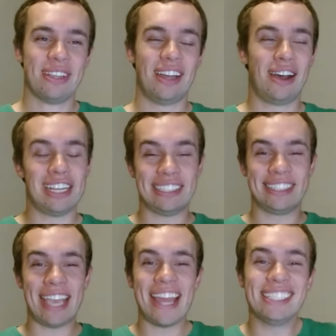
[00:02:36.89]
Uh,
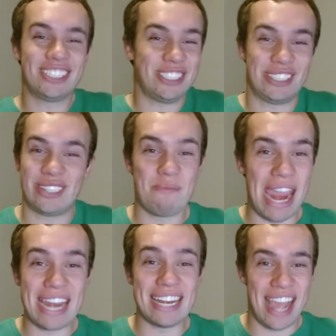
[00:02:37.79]
Dan's just a
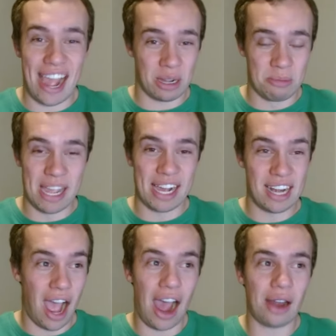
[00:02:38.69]
maniac,
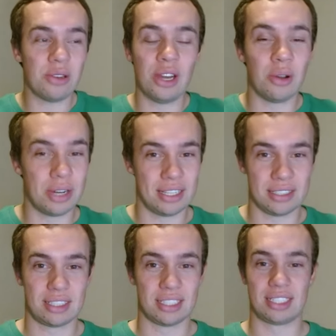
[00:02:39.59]
man. I don't know what
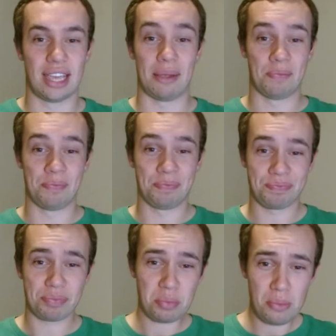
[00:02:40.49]
else to say.
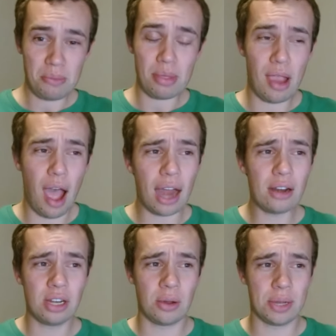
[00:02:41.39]
I
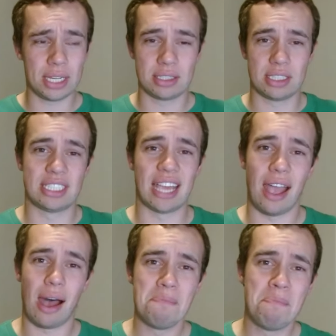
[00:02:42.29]
don't know what else to
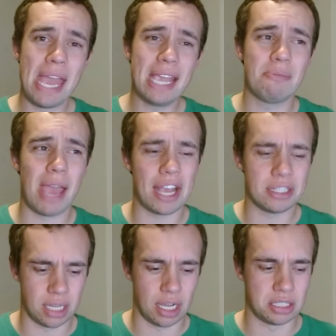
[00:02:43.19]
say. A big
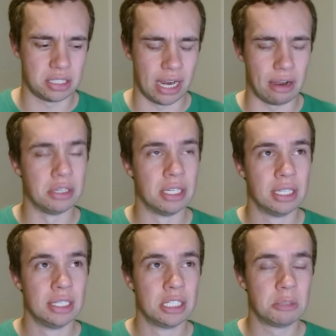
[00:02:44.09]
man touchdown.
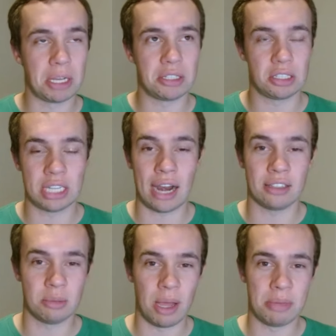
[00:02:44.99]
Special shout
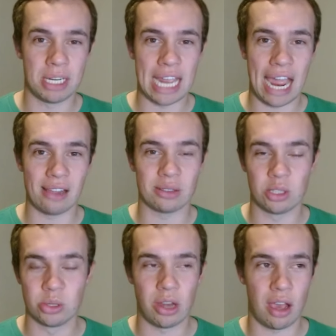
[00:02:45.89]
out to my buddy Alex,
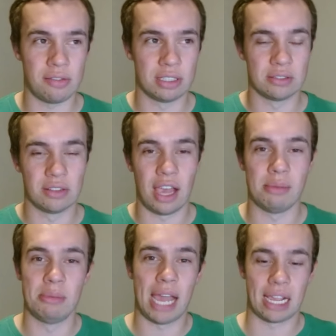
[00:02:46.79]
who's an offensive
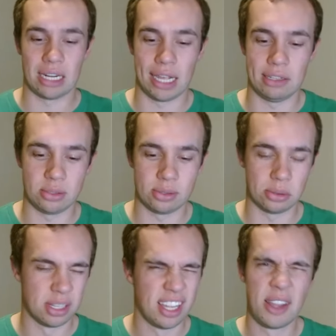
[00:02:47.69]
lineman back in high
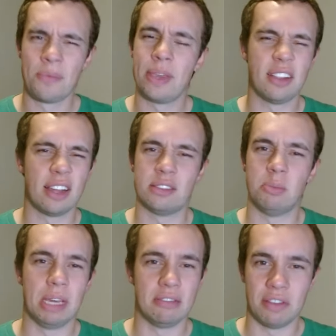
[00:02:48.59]
school. He loves the
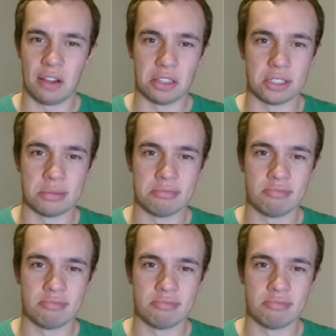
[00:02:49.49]
big fellas.